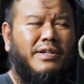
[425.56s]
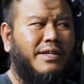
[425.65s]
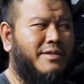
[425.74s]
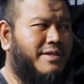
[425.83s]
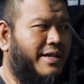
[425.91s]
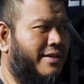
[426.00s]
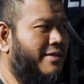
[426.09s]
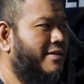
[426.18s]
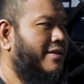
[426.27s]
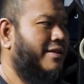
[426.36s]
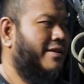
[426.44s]
rig is that,
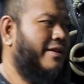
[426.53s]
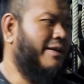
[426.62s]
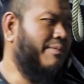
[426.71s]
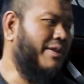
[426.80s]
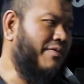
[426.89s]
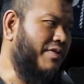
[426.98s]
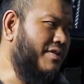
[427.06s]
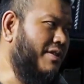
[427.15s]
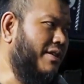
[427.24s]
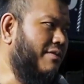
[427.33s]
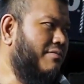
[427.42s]
I mean, the first
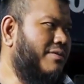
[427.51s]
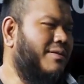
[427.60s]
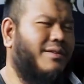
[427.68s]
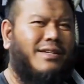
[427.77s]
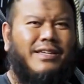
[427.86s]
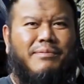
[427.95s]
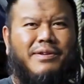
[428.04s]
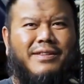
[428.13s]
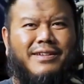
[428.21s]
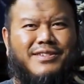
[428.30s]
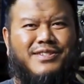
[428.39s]
thing, I keep
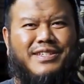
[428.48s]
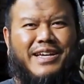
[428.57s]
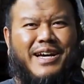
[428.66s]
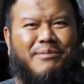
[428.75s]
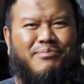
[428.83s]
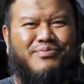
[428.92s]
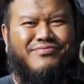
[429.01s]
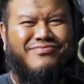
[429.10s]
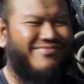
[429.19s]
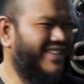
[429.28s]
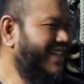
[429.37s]
hitting this J-cup.
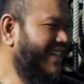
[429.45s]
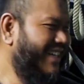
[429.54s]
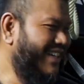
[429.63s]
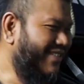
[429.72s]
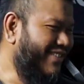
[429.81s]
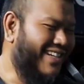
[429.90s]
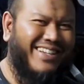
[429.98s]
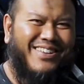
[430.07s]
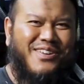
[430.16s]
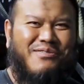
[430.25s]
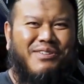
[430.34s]

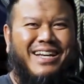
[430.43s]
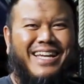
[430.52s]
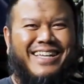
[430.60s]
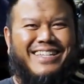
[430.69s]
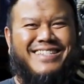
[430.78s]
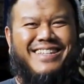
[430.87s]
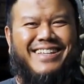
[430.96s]
What I like is